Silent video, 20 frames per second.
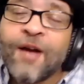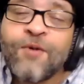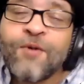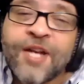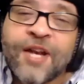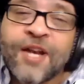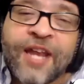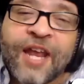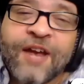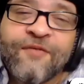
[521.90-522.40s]
would
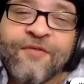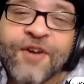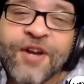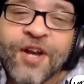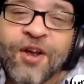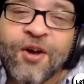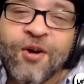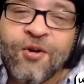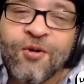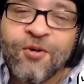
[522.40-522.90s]
have never
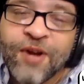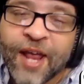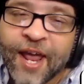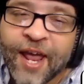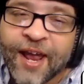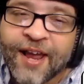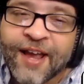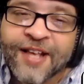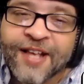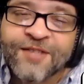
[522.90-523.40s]
known
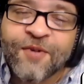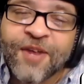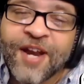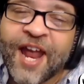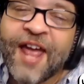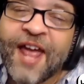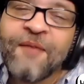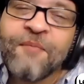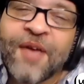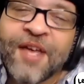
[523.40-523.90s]
that because when
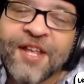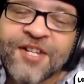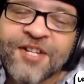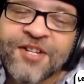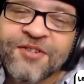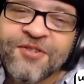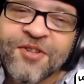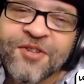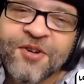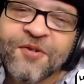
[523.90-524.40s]
I met
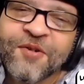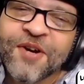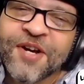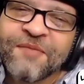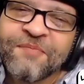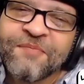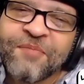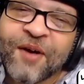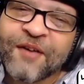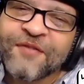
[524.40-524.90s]
you, you were
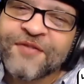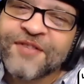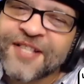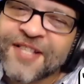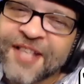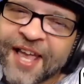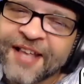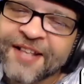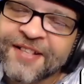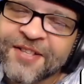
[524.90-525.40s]
in Buff
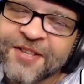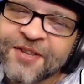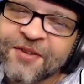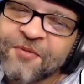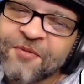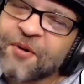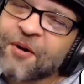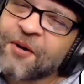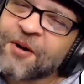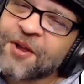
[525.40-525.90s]
State. So
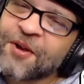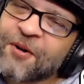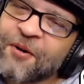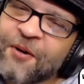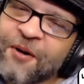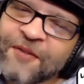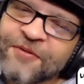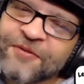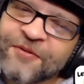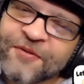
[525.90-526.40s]
you were already
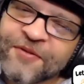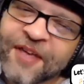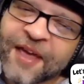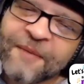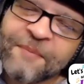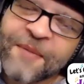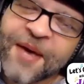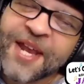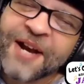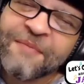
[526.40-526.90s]
going through
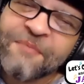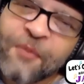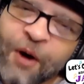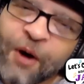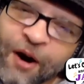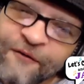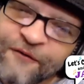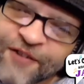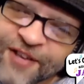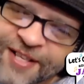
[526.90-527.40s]
that
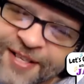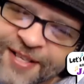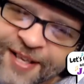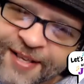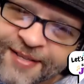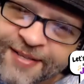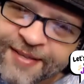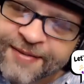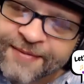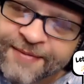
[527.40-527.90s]

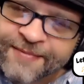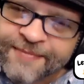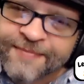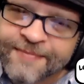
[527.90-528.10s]
metamorphosis.